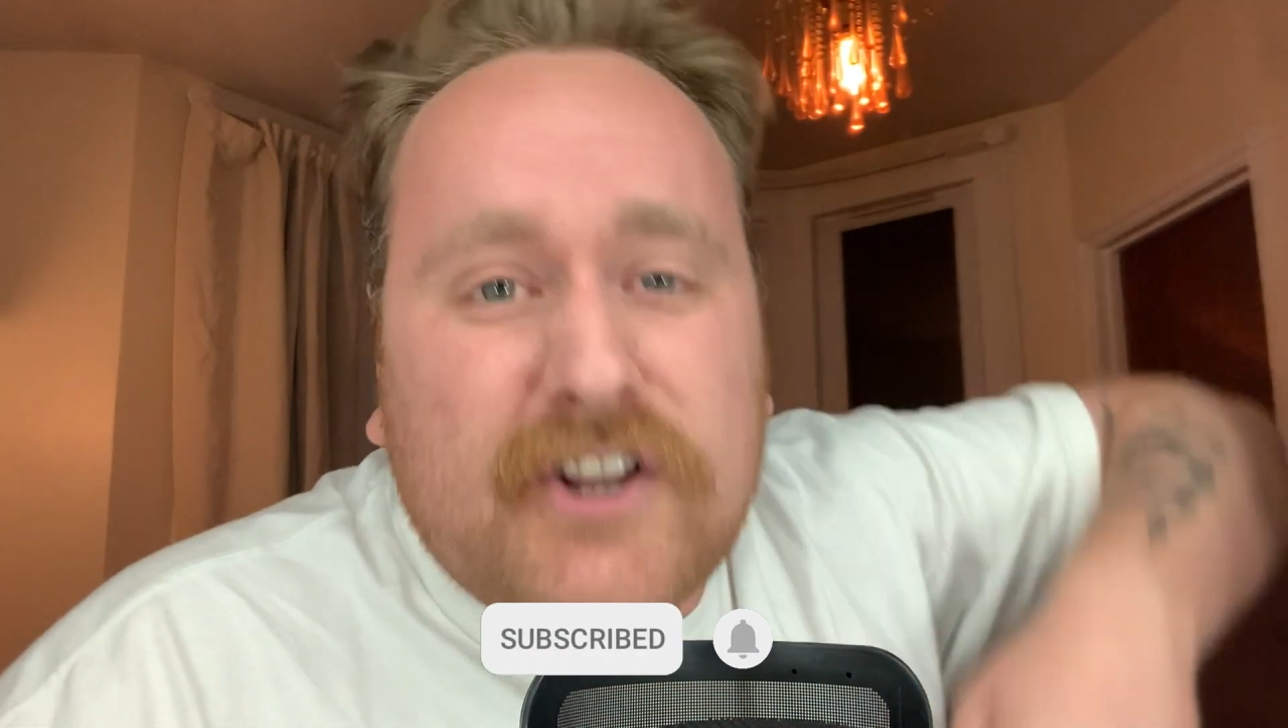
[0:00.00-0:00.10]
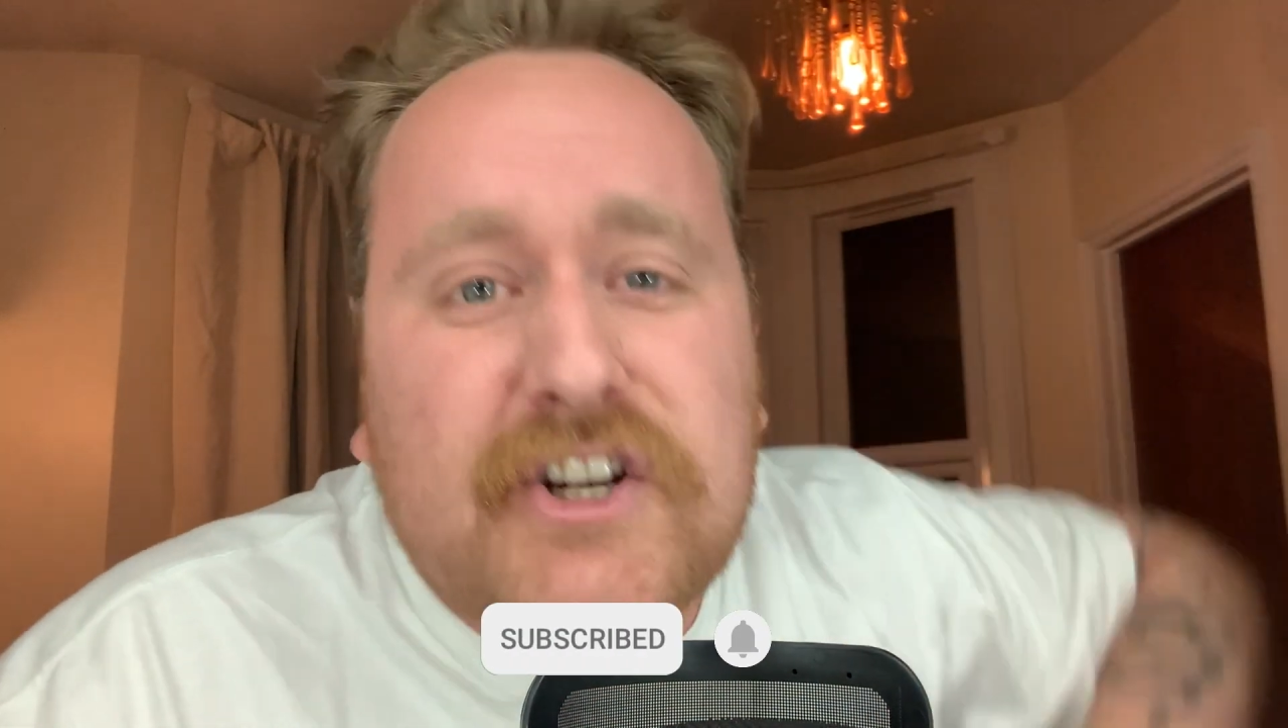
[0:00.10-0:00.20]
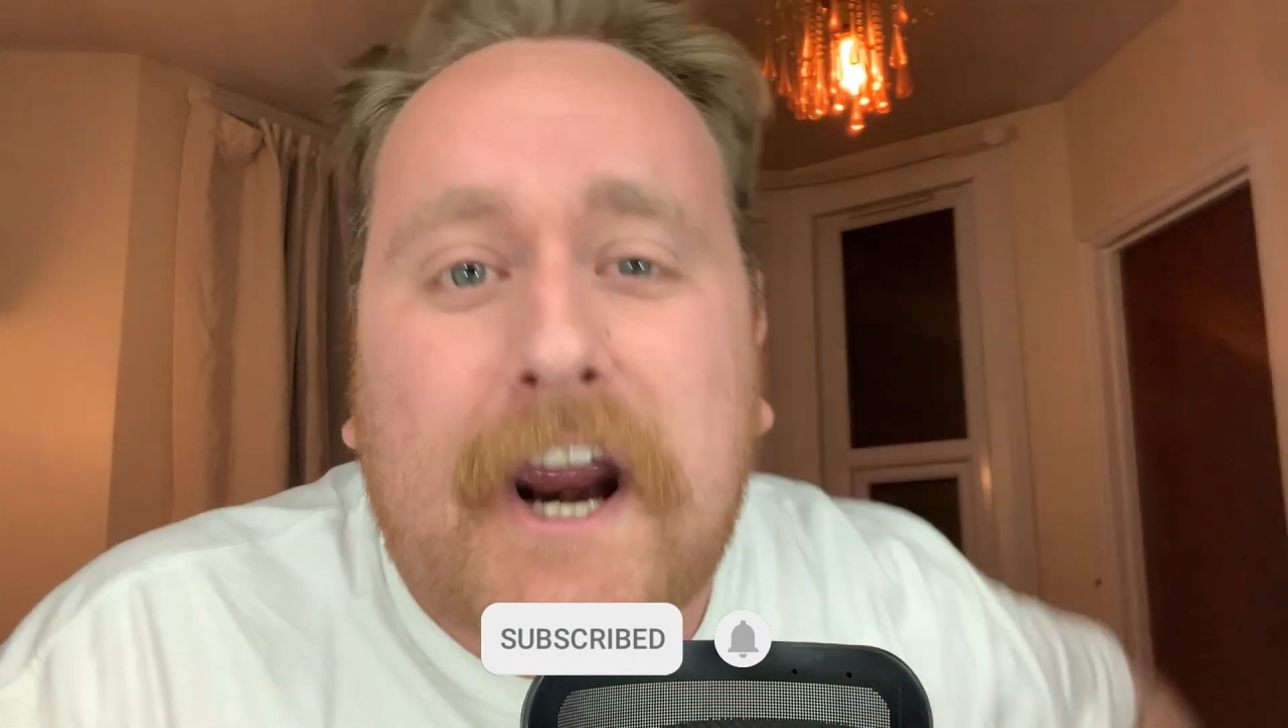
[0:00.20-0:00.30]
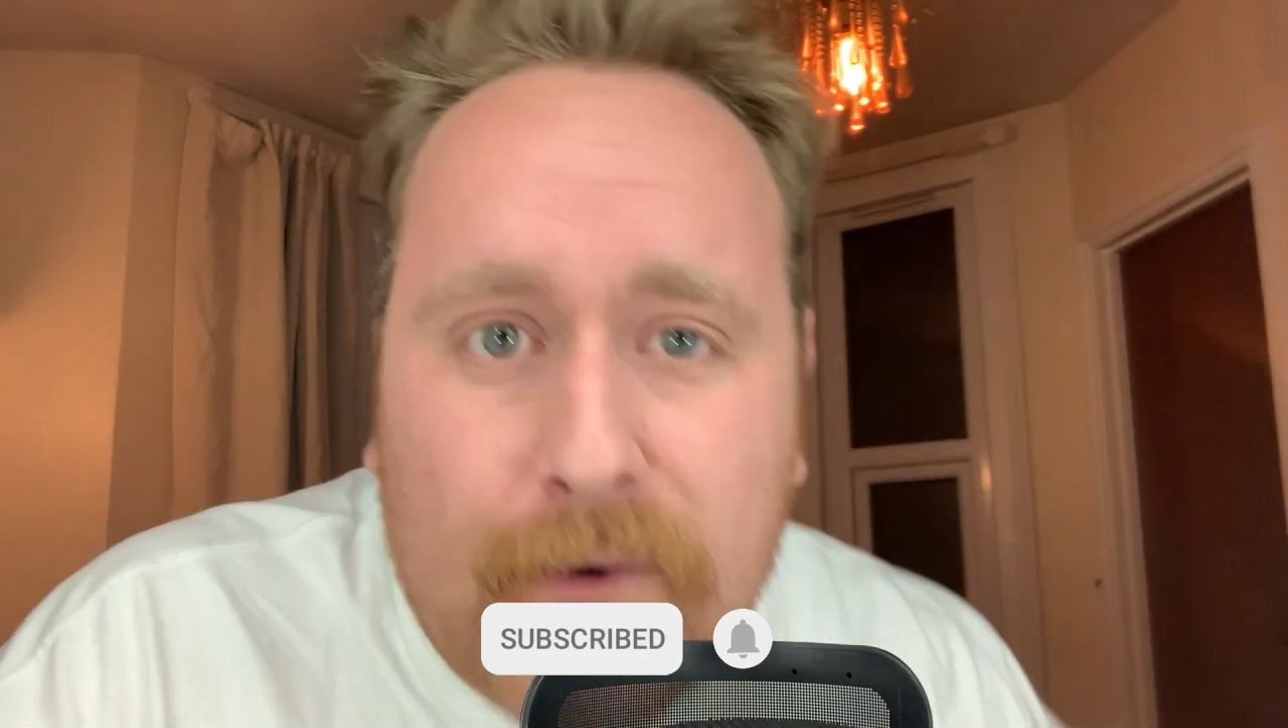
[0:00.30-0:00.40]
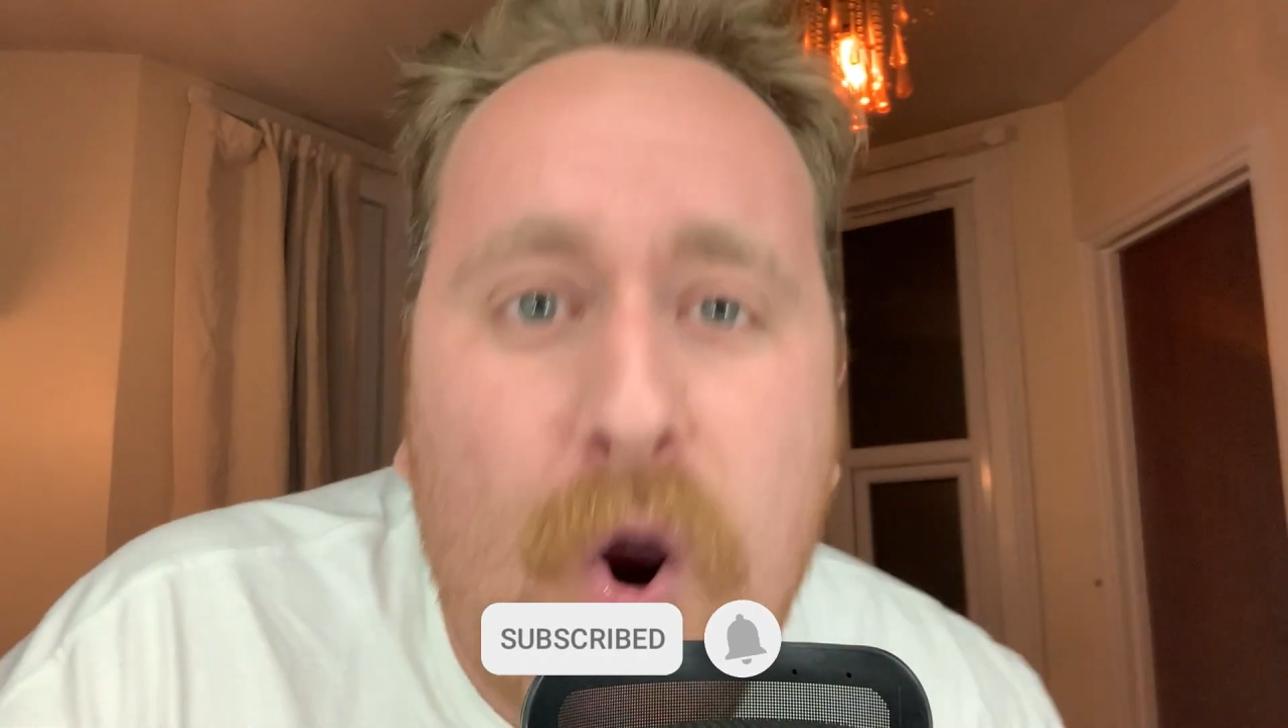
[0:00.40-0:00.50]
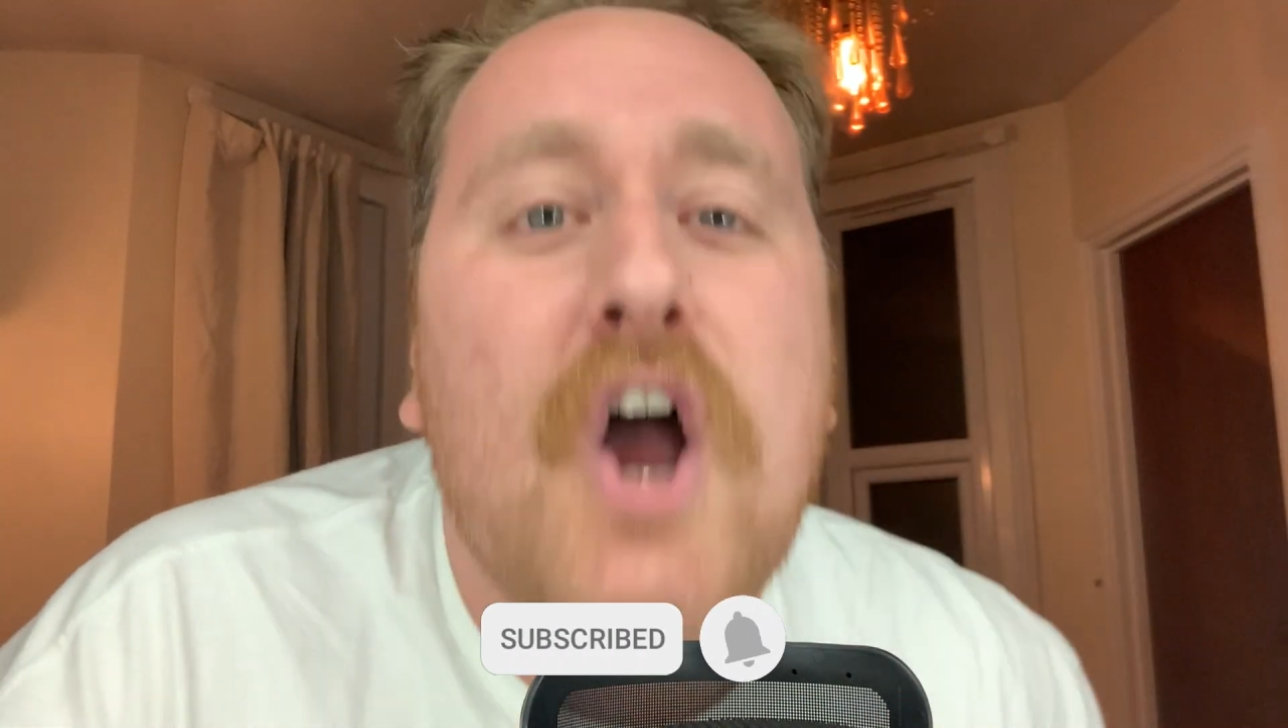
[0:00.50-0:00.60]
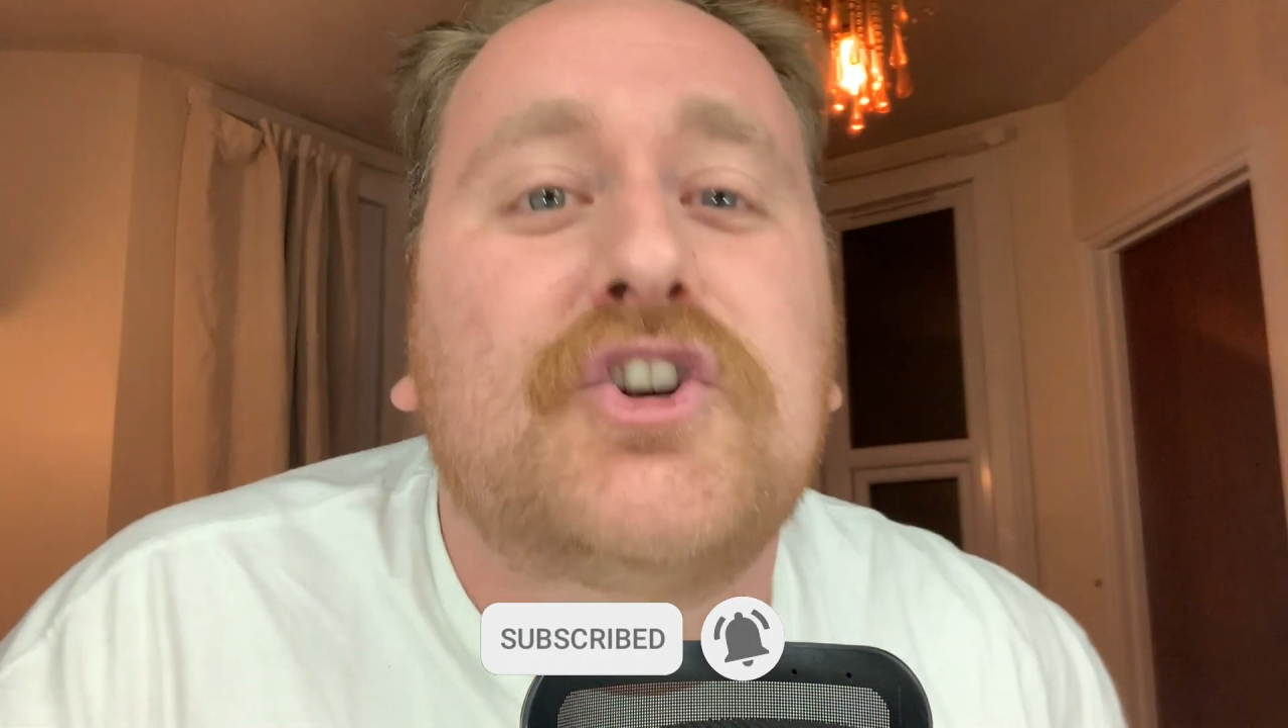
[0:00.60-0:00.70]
channel